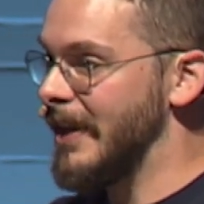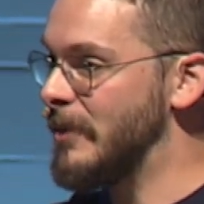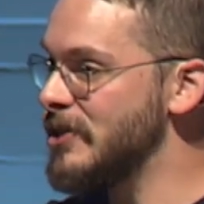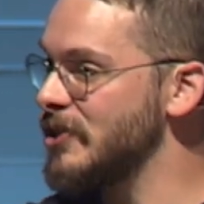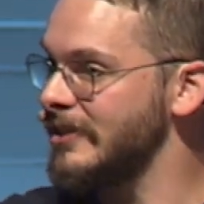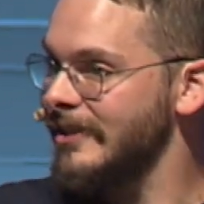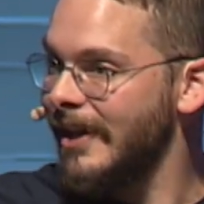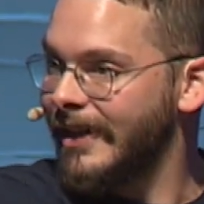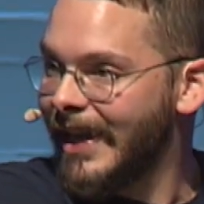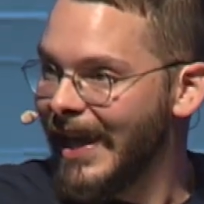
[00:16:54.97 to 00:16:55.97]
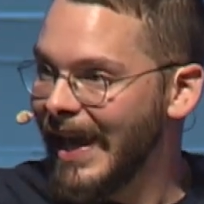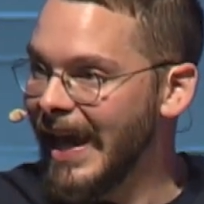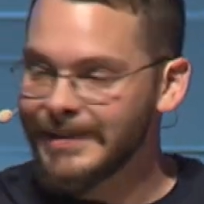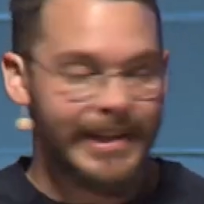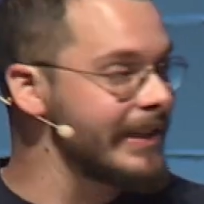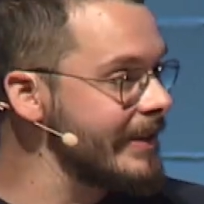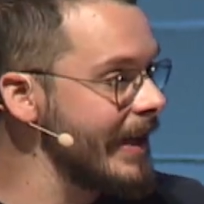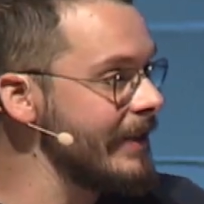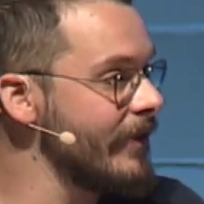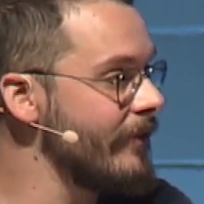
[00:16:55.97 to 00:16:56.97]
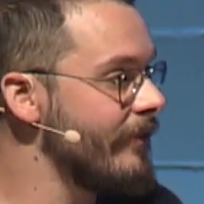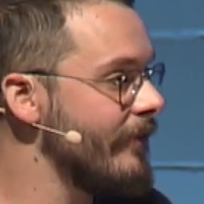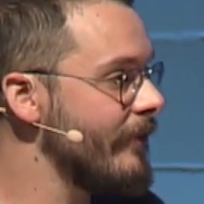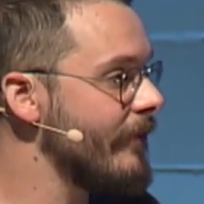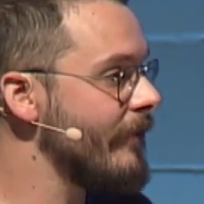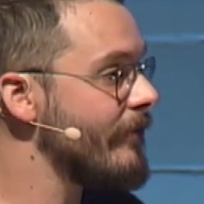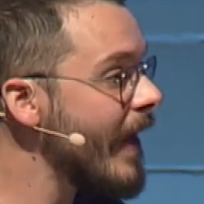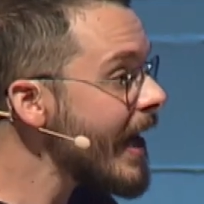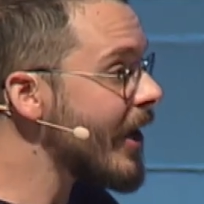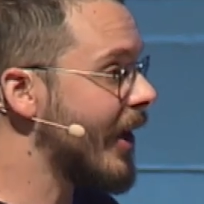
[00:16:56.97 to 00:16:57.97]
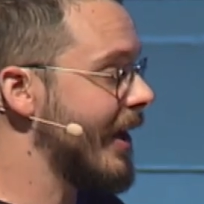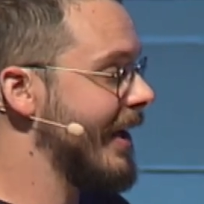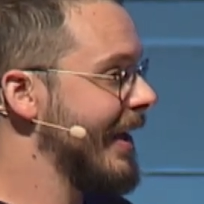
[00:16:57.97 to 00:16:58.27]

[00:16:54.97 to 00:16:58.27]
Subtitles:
I mean, just like, it's like it's not even there.